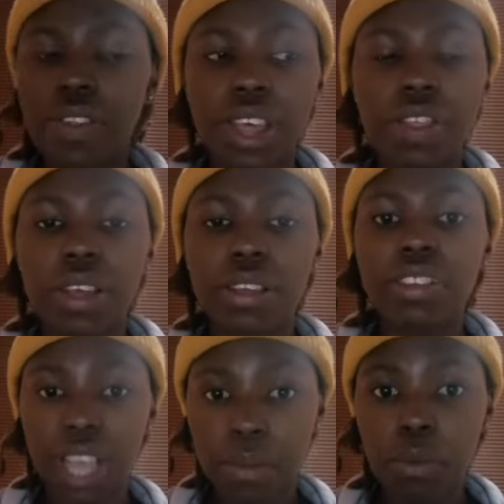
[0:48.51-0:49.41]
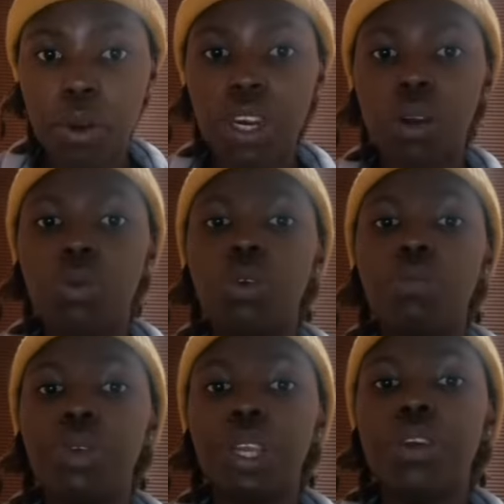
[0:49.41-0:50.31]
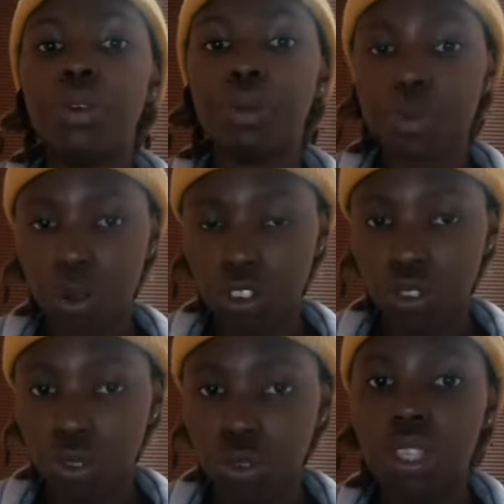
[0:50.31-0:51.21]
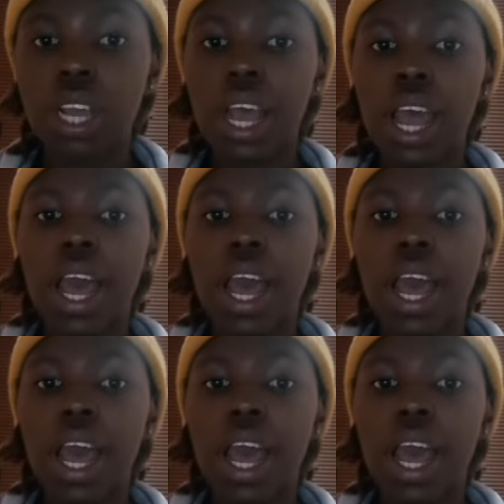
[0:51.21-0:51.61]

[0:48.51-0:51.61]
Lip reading: then the same model would be reproduced,